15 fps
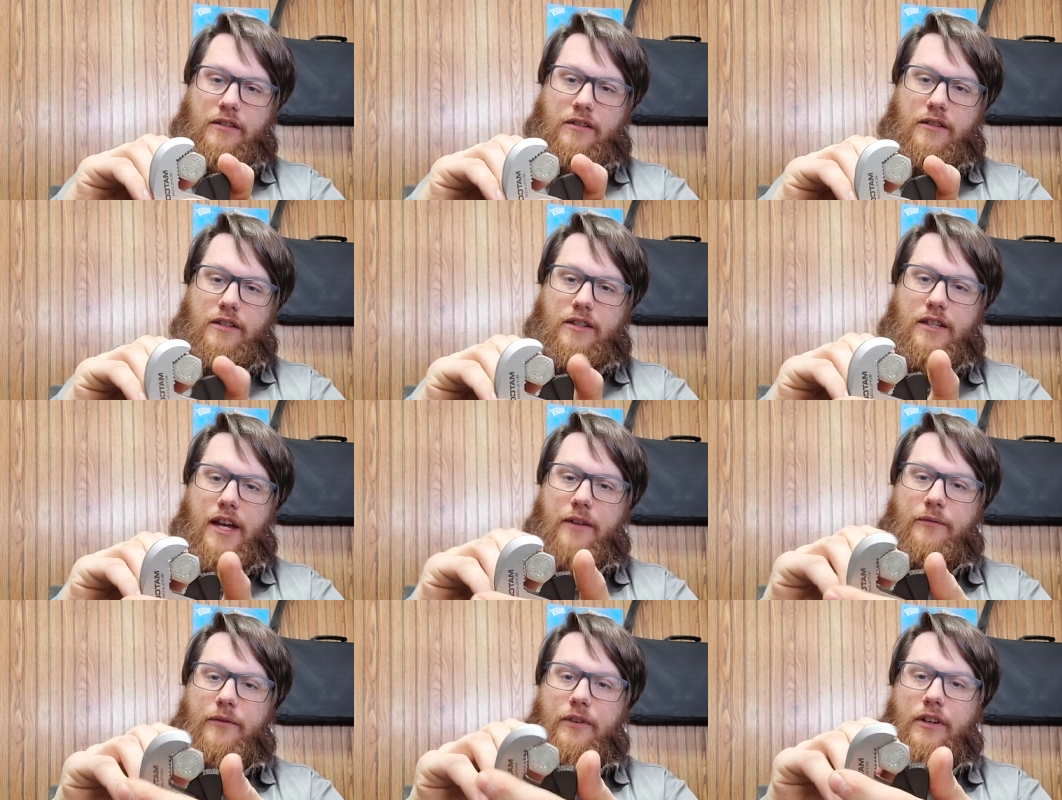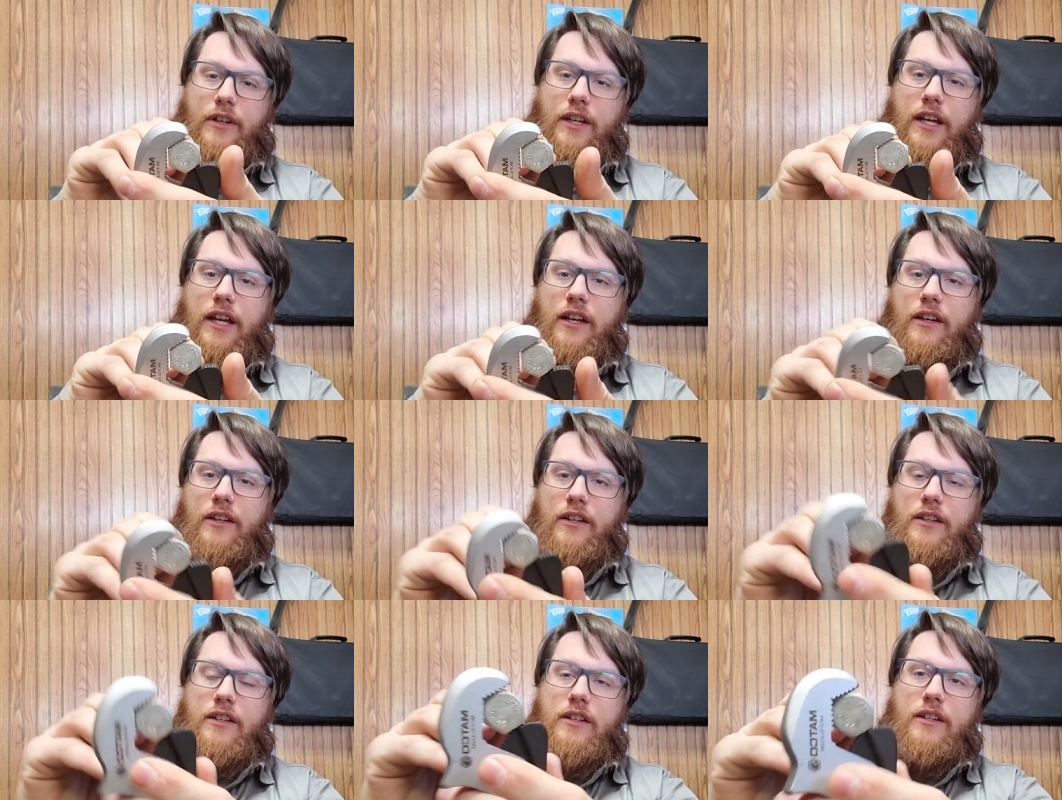It's definitely
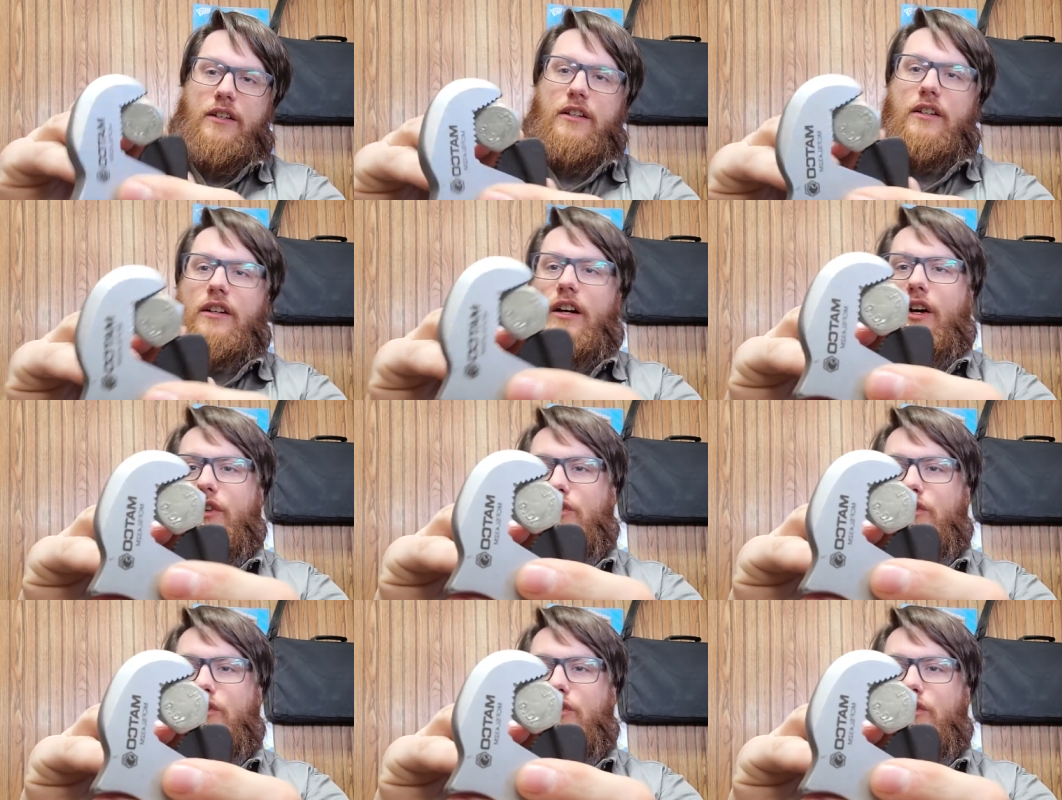a